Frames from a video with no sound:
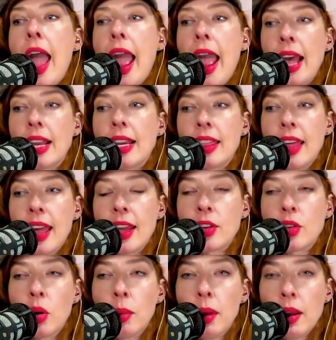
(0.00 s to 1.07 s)
And
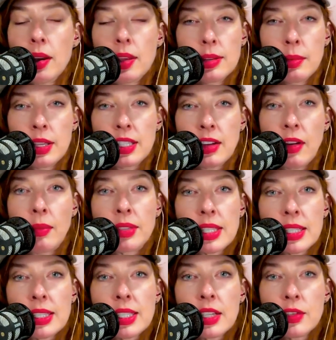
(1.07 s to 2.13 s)
they told me uh, some of the stuff I'm
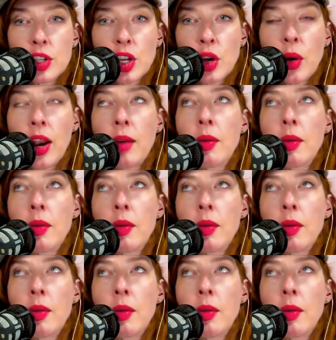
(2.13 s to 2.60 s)
sensitive to.